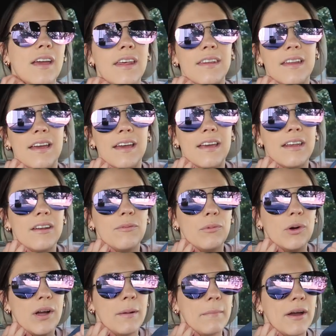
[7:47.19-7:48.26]
and then
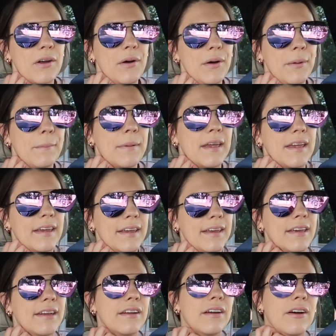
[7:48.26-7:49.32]
we'll come back home
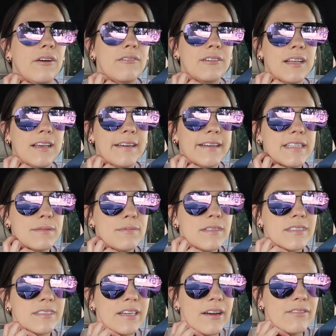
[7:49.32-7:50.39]
and hopefully I can get some
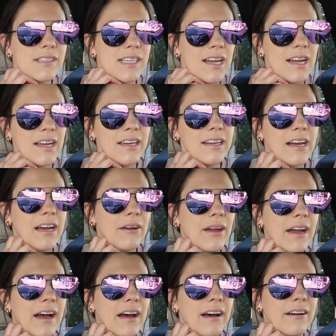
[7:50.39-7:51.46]
stuff done. I
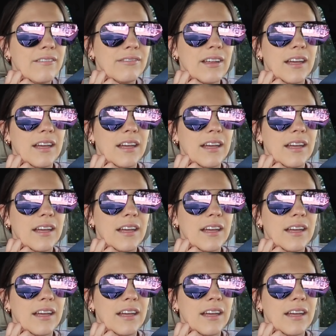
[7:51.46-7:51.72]
have